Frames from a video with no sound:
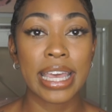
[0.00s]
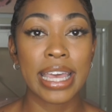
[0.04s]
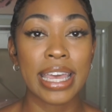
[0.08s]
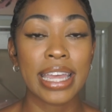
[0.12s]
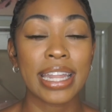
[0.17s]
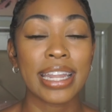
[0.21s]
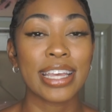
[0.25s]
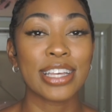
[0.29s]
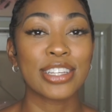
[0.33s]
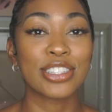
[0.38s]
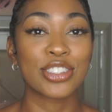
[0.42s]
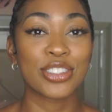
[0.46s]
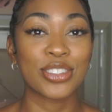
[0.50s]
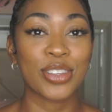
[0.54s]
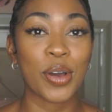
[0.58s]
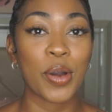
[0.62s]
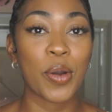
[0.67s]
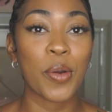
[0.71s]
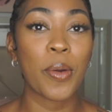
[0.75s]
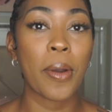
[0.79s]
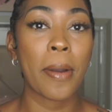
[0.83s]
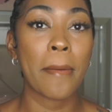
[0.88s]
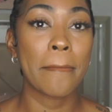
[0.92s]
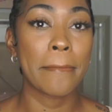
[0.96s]
it is
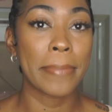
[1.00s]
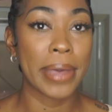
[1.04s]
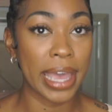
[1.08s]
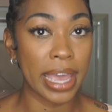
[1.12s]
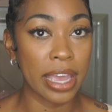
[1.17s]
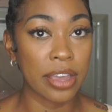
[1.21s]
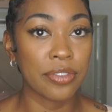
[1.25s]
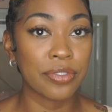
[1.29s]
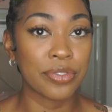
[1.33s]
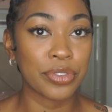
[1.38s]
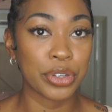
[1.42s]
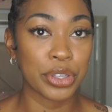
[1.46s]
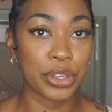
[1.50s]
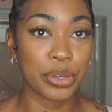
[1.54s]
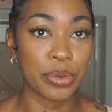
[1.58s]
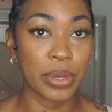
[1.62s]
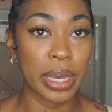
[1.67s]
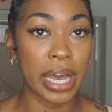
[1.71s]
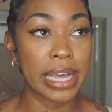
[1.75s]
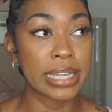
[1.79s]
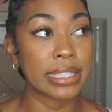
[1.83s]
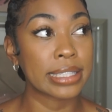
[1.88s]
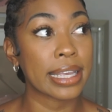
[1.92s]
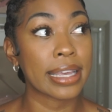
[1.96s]
so painful, you
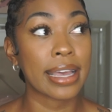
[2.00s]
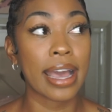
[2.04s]
guys.